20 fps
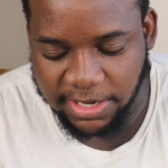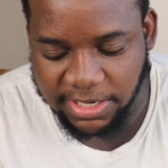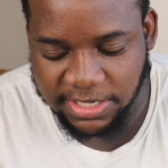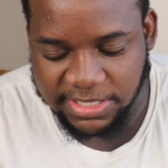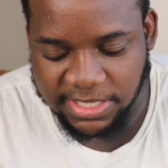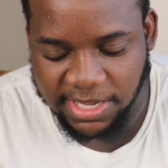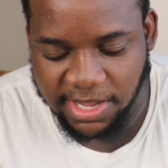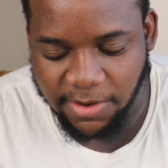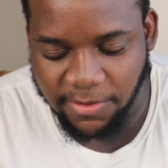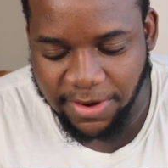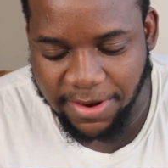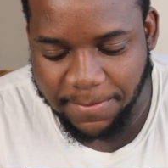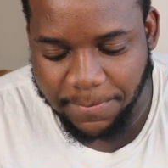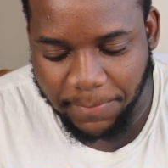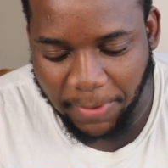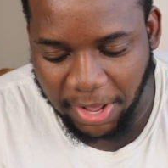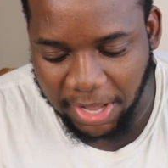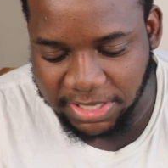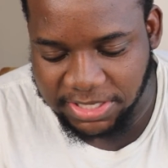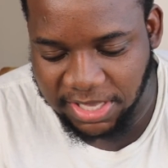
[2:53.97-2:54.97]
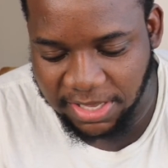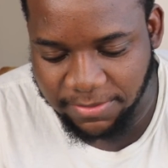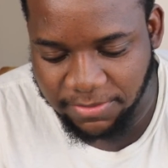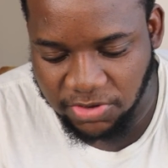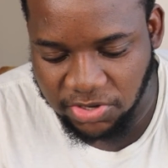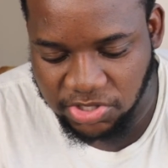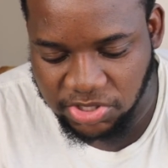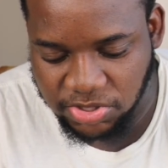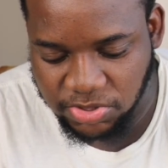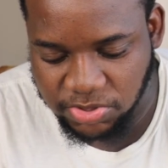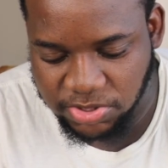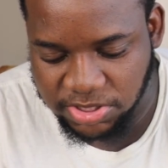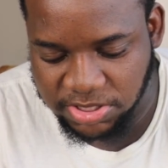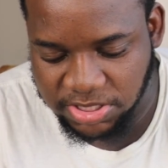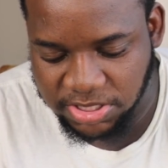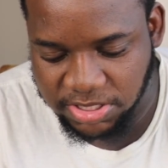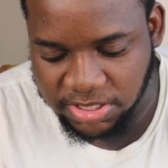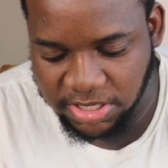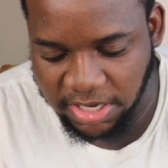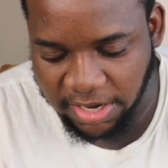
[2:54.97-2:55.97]
This nigga wearing basketball shoes in
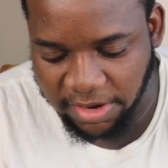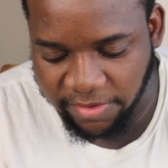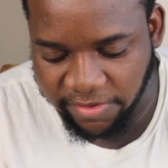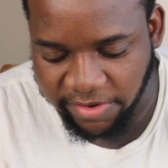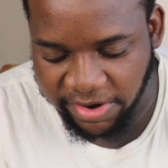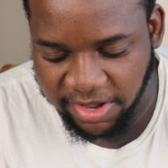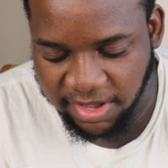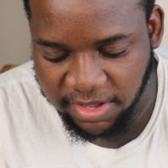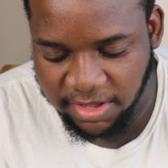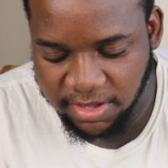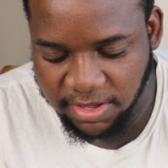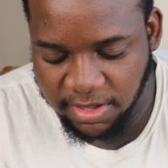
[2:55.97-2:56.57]
the, in the ring?